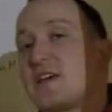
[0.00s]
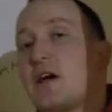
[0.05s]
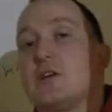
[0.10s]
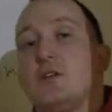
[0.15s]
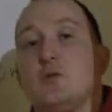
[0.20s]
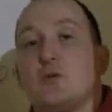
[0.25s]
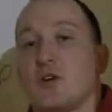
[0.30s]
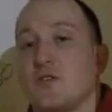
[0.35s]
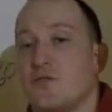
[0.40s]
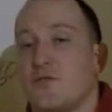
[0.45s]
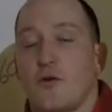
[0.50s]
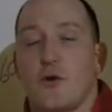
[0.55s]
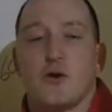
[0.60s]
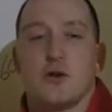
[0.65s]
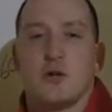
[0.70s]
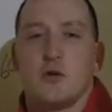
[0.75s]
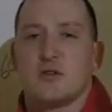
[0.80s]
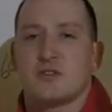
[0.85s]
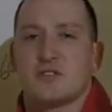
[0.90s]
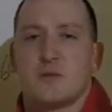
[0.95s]
how you convert
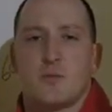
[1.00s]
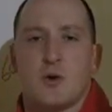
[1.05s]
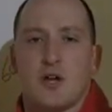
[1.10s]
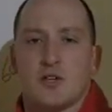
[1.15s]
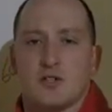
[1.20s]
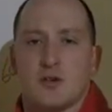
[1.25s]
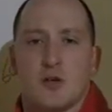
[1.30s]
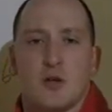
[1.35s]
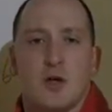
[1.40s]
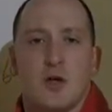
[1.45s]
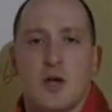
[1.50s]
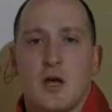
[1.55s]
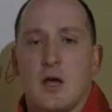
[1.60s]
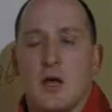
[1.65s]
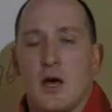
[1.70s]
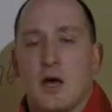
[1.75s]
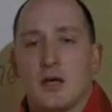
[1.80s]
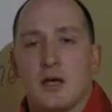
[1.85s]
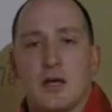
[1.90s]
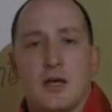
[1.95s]
units of pressure.
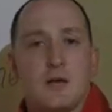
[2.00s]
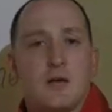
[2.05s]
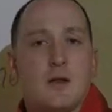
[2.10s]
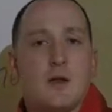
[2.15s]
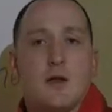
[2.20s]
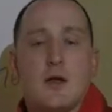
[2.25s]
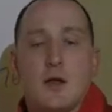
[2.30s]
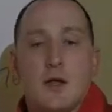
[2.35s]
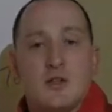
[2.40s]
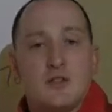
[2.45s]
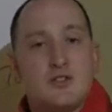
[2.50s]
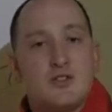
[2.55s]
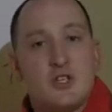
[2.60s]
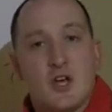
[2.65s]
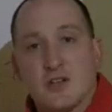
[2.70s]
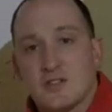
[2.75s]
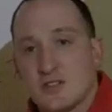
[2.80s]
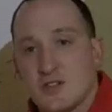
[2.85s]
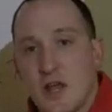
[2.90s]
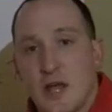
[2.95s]
Again,
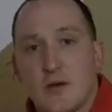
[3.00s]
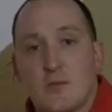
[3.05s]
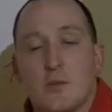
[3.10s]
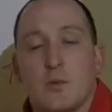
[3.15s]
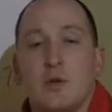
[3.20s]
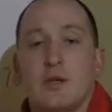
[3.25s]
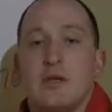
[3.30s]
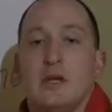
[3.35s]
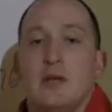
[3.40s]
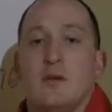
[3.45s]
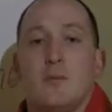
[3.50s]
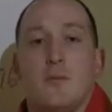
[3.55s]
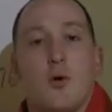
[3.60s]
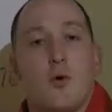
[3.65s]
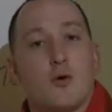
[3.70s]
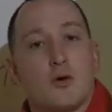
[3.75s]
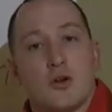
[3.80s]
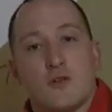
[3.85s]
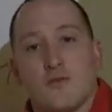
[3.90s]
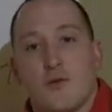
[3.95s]
just like when we did
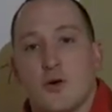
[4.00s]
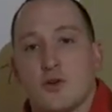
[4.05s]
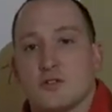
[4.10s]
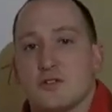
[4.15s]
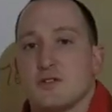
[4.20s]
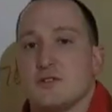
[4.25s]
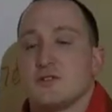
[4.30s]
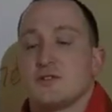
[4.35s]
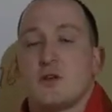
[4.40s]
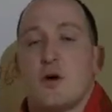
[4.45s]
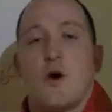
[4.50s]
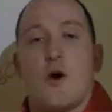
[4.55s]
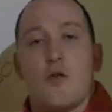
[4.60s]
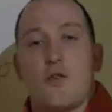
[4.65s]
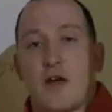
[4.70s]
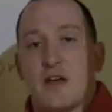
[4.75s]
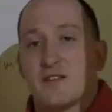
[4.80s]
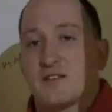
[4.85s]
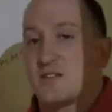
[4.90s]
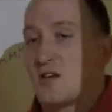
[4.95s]
mole conversions, all
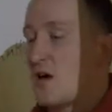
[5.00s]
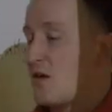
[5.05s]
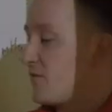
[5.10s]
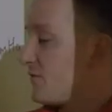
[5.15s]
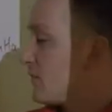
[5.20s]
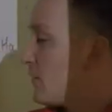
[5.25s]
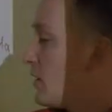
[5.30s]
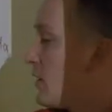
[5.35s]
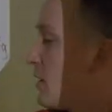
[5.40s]
that stuff,